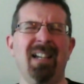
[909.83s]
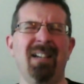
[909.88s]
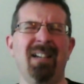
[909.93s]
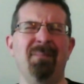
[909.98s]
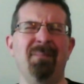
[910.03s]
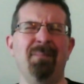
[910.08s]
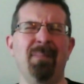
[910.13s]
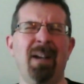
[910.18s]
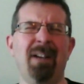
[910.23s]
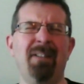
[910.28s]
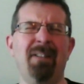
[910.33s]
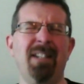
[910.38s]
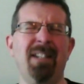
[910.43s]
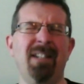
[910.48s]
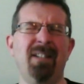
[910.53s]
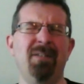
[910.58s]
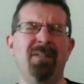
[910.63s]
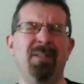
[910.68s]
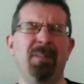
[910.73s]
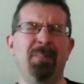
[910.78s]
Mary
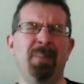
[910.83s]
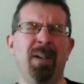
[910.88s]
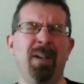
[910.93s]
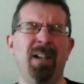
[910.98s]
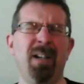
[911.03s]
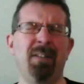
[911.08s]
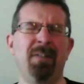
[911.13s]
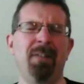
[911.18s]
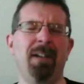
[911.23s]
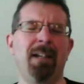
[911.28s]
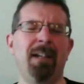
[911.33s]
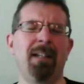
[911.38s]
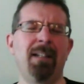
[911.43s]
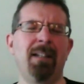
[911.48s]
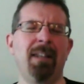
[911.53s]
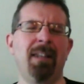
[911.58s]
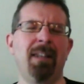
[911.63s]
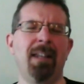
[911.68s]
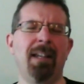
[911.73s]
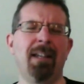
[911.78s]
Sue's a perfect, I
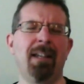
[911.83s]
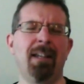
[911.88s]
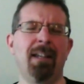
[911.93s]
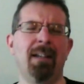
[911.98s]
think.